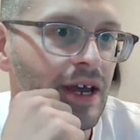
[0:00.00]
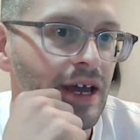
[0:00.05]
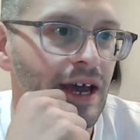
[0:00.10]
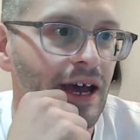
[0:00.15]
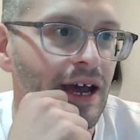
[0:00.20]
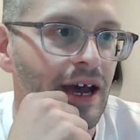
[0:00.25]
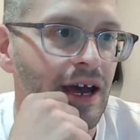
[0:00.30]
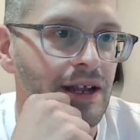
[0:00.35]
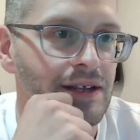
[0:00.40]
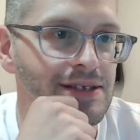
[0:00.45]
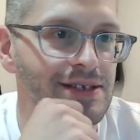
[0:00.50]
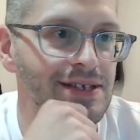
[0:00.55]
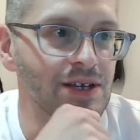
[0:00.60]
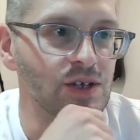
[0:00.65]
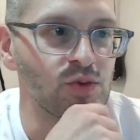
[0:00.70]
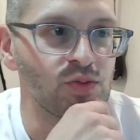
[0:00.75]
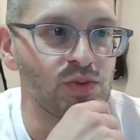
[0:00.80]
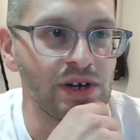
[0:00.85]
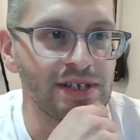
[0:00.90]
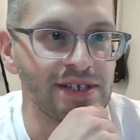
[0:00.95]
And
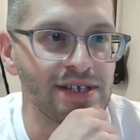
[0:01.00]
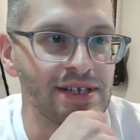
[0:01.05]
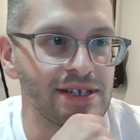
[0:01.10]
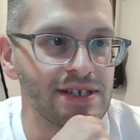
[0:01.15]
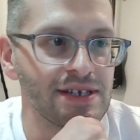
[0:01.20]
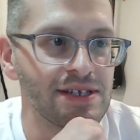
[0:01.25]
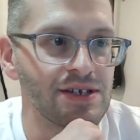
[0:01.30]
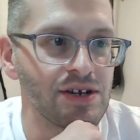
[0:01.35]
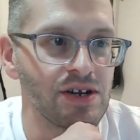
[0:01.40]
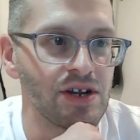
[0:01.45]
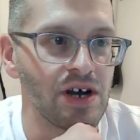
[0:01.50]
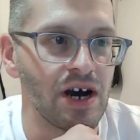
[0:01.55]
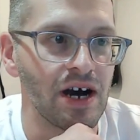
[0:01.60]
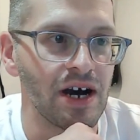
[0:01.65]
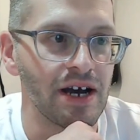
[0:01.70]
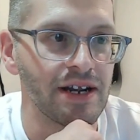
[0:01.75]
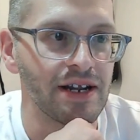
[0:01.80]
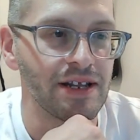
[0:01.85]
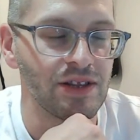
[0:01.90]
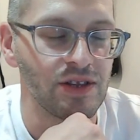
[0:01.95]
sales processes are
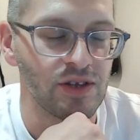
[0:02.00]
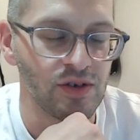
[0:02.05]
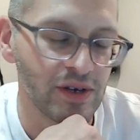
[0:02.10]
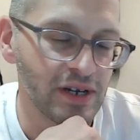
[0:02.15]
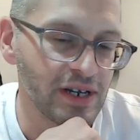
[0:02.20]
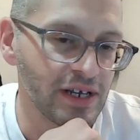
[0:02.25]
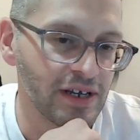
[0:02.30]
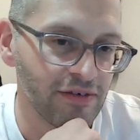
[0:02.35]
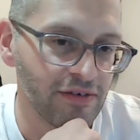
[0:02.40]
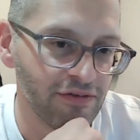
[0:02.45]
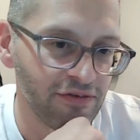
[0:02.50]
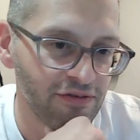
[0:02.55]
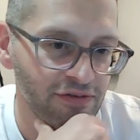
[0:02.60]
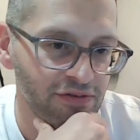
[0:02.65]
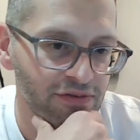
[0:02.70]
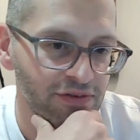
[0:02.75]
not intuitive,